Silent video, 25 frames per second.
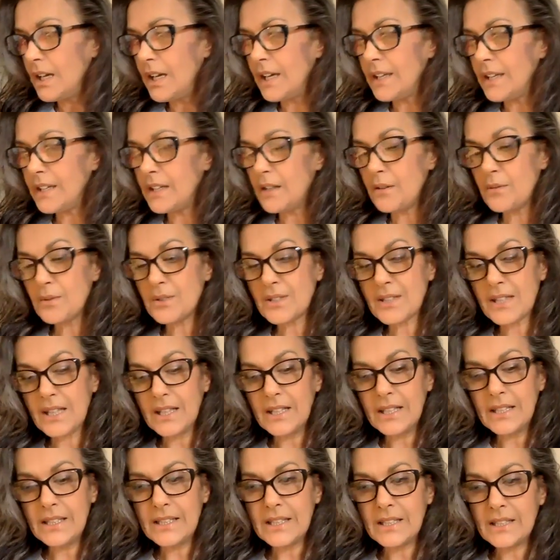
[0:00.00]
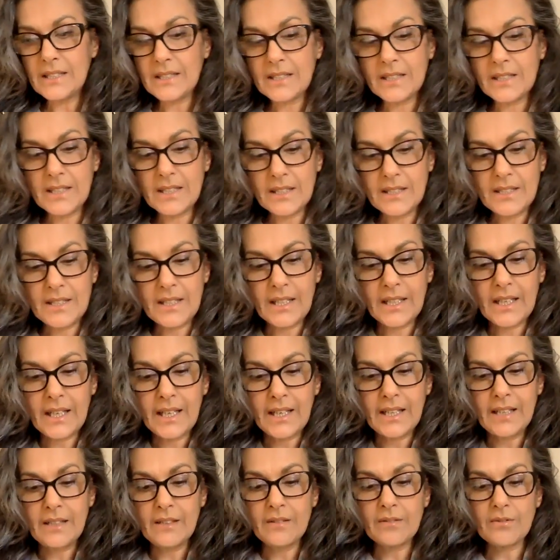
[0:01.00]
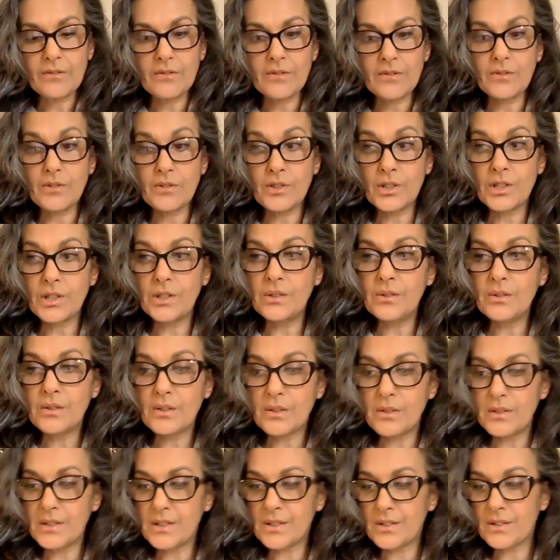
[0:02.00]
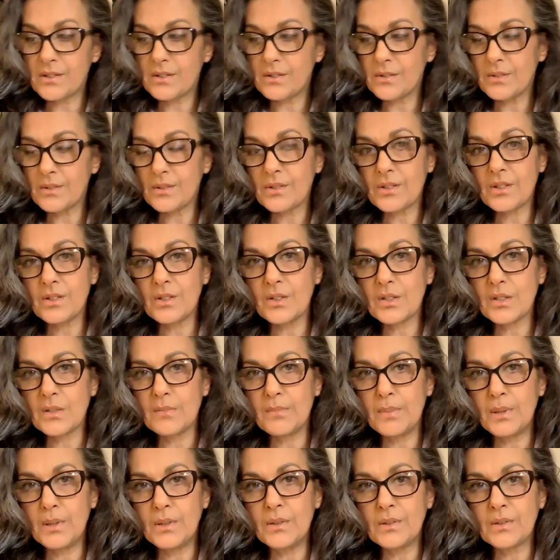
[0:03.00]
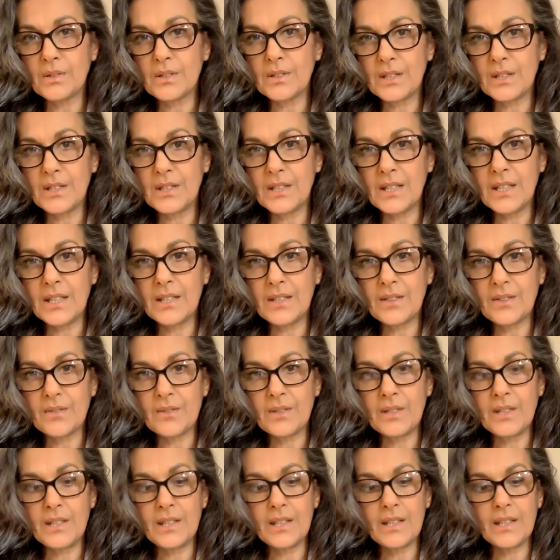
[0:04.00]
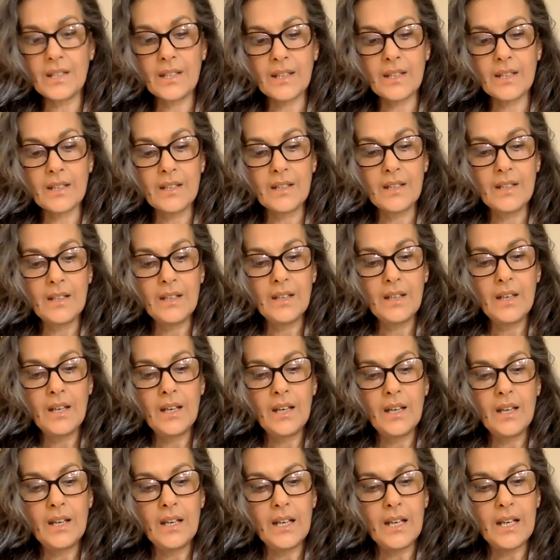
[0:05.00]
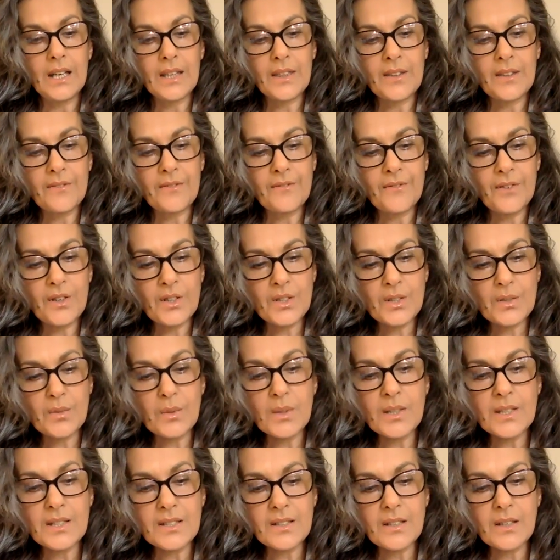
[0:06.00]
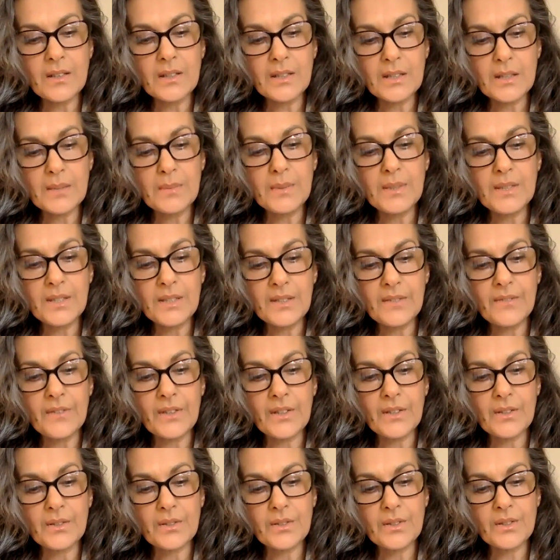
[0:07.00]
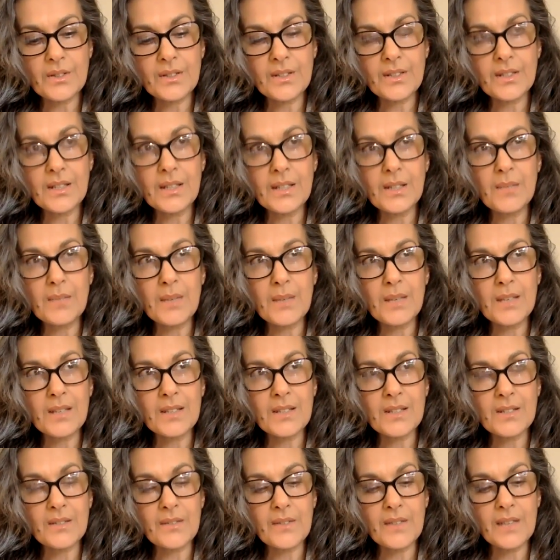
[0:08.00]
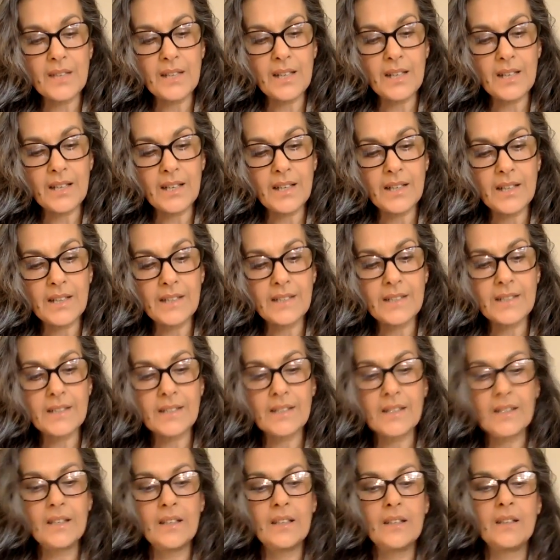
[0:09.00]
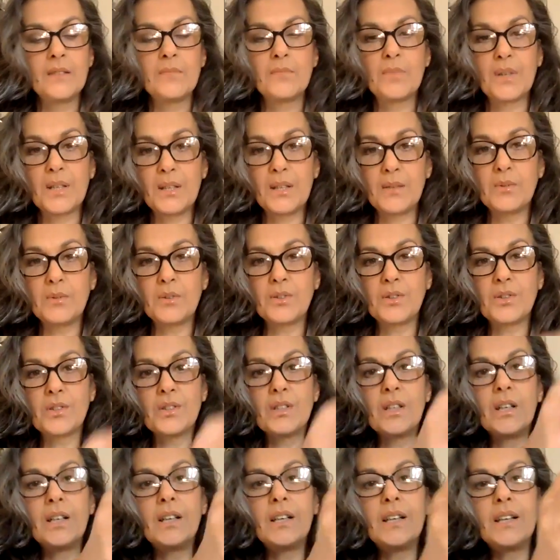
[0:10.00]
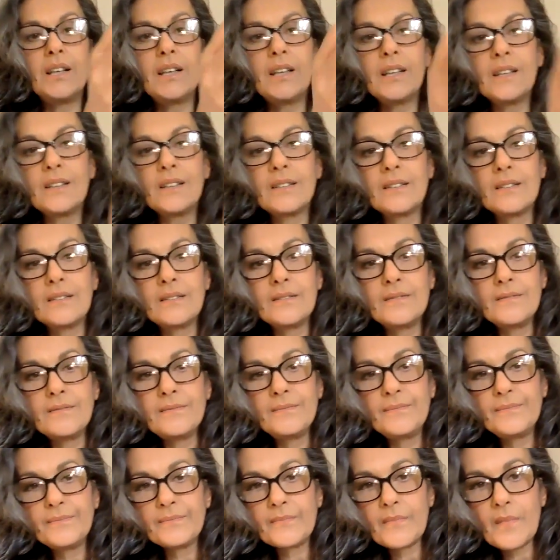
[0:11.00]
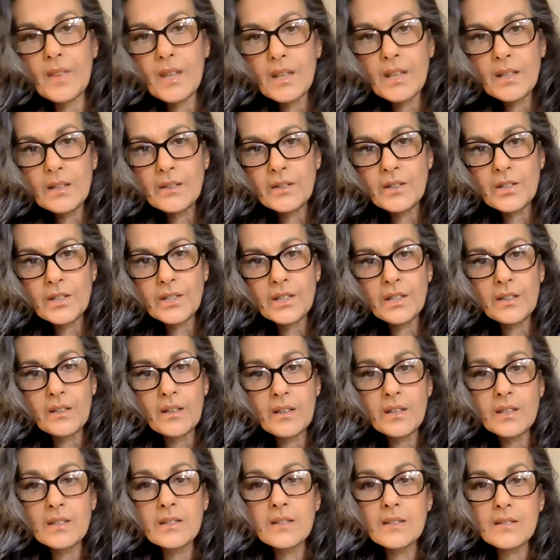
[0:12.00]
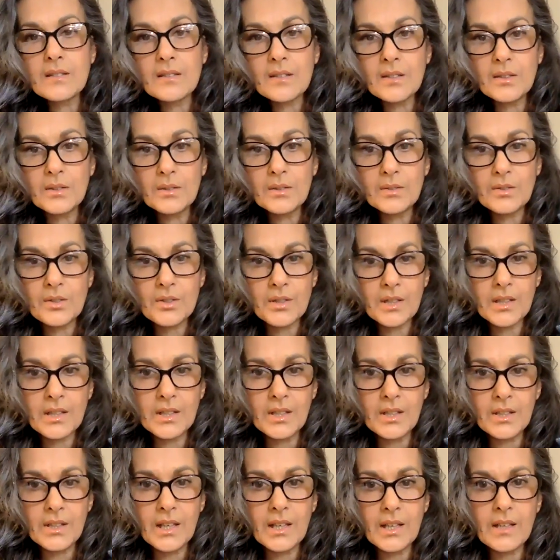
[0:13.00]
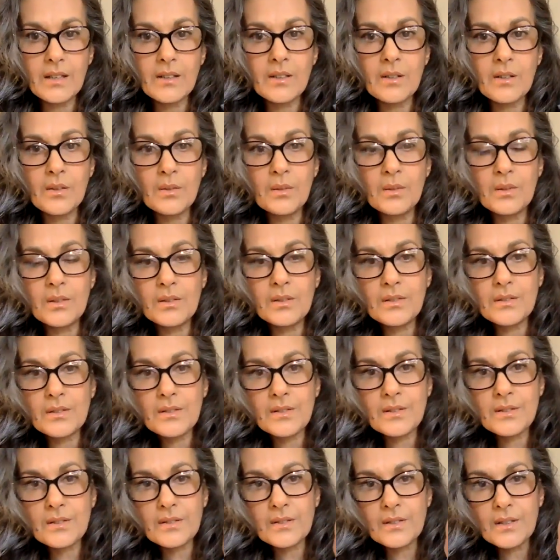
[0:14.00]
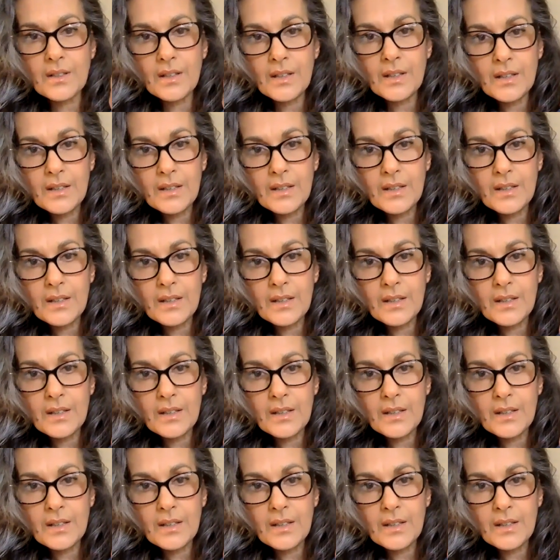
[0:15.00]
And I was guided to dig out 2 crystals to support today's reading. The first one is going to be difficult to see because of the light, but I will try and show you. This is called trigonic quartz,